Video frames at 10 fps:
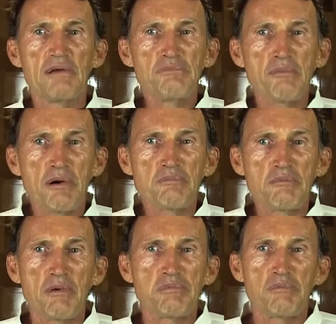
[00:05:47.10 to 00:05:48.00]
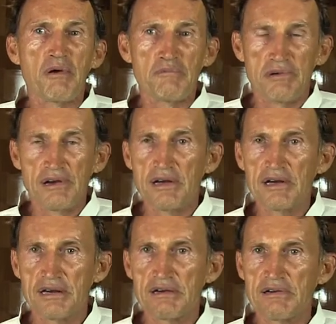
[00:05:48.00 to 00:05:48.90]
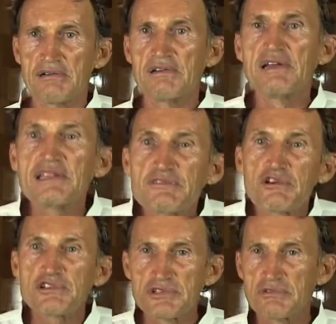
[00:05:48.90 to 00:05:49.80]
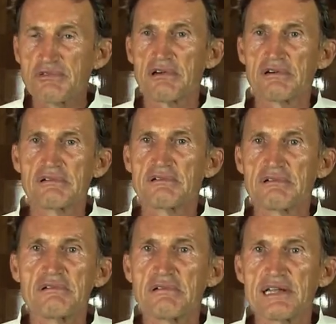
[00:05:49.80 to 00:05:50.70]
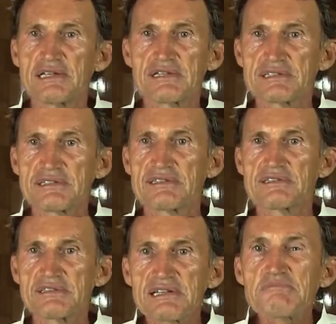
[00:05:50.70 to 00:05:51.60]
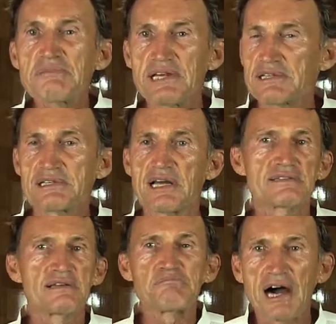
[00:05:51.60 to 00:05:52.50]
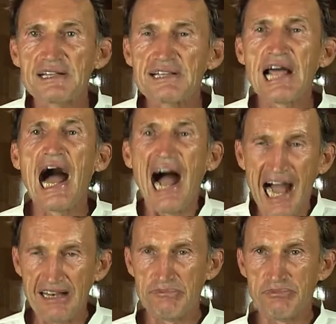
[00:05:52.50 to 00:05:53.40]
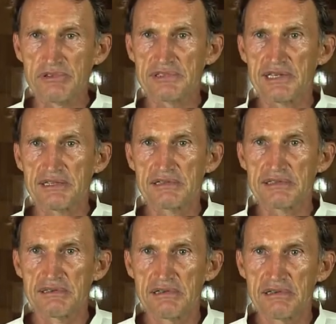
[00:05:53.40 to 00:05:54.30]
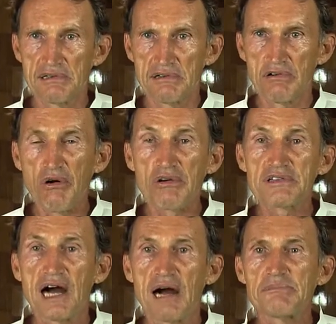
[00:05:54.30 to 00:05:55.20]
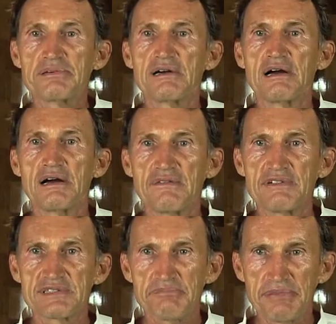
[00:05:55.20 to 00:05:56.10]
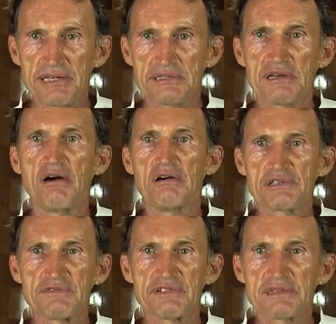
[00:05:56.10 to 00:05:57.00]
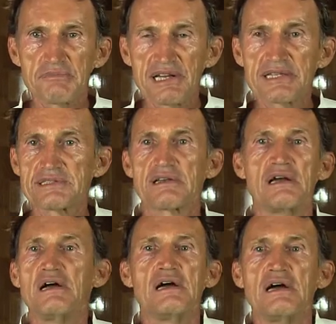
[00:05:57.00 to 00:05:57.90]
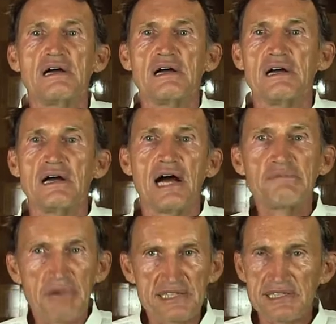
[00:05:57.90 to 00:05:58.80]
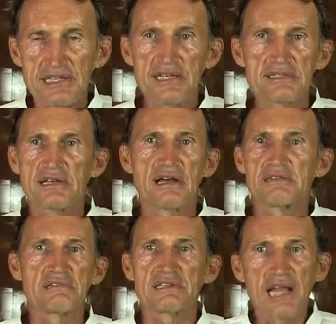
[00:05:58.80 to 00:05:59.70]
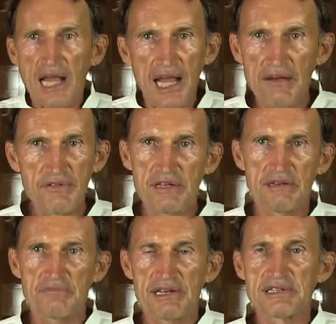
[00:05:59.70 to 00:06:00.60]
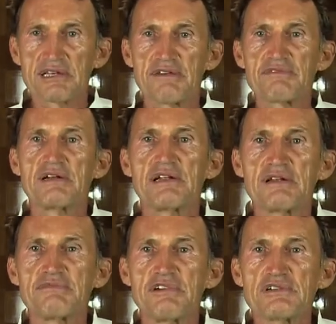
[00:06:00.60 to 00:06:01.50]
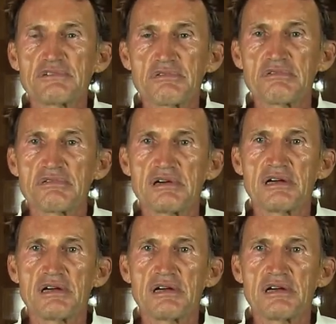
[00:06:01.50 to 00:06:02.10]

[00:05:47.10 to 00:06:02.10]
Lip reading: boom, boom, boom, boom, boom, boom. It's for sure. It is the beat, and the mind is 100% hooked up with the beat, also with the breathing. And much easier, and that every manager will do,